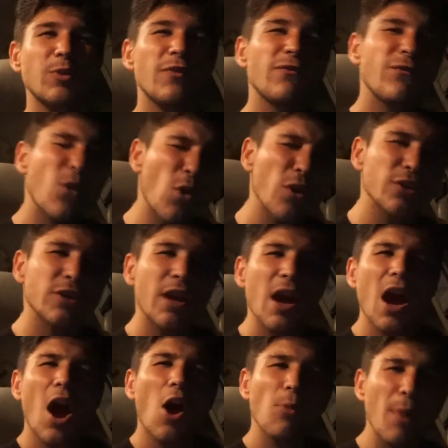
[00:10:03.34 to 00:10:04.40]
force
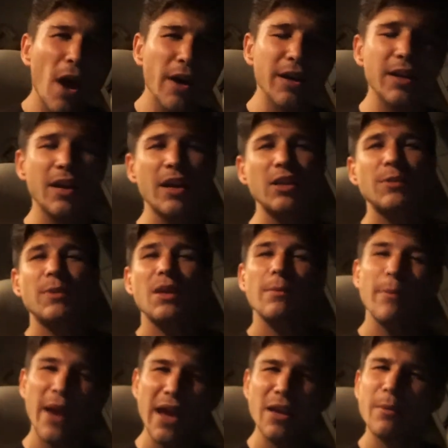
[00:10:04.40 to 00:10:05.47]
our body to be in
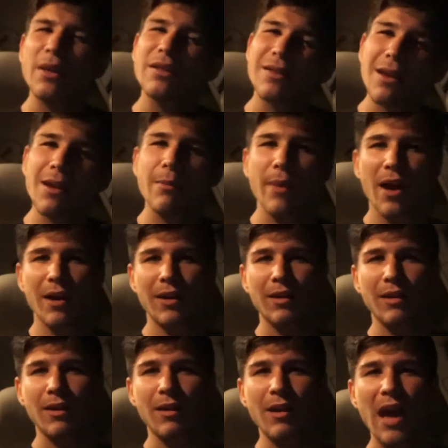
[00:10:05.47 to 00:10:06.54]
pain. I mean, think about
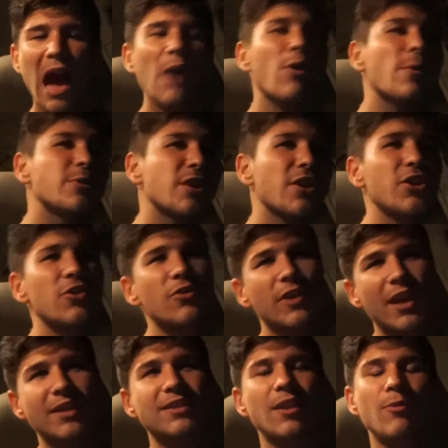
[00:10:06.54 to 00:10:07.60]
it. How upset are you the
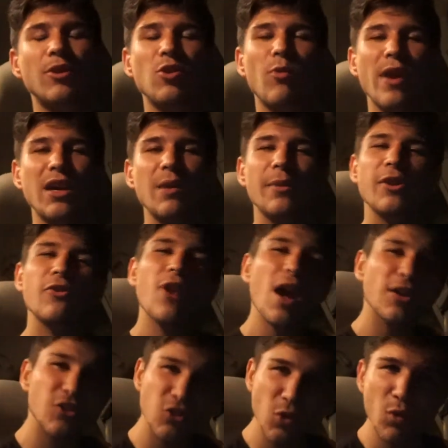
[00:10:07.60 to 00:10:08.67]
next day when you wake up and you're not
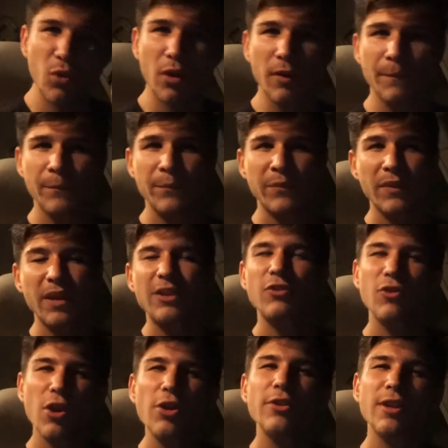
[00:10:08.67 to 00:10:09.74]
sore? And you
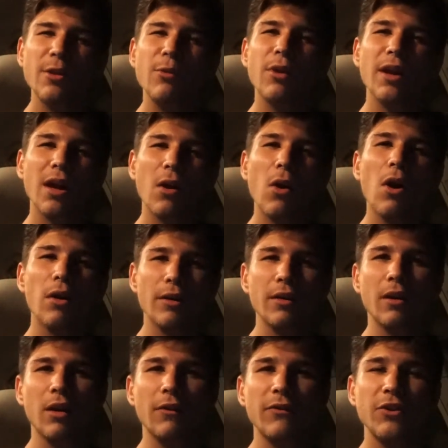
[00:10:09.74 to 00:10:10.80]
know you didn't work out hard enough.
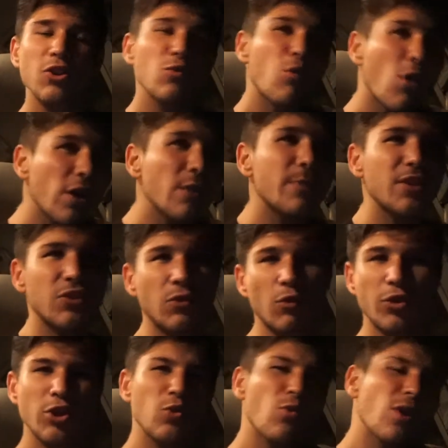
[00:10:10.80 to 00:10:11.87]
You want to be sore.
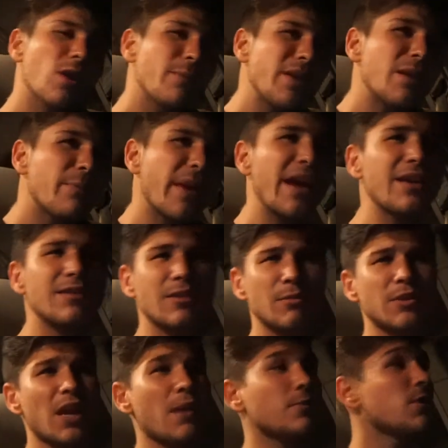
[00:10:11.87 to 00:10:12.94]
You want to be in pain
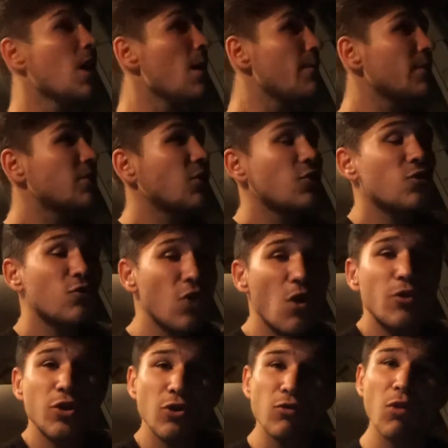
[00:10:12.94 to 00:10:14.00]
sometimes, so you know
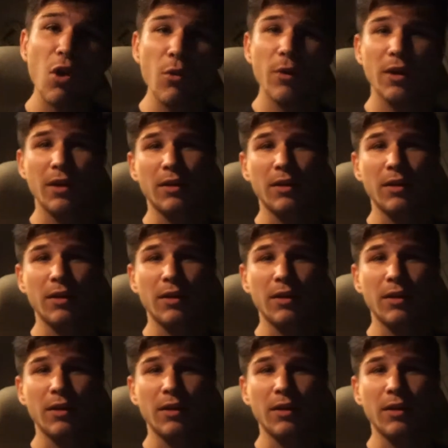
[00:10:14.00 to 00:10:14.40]
you're growing.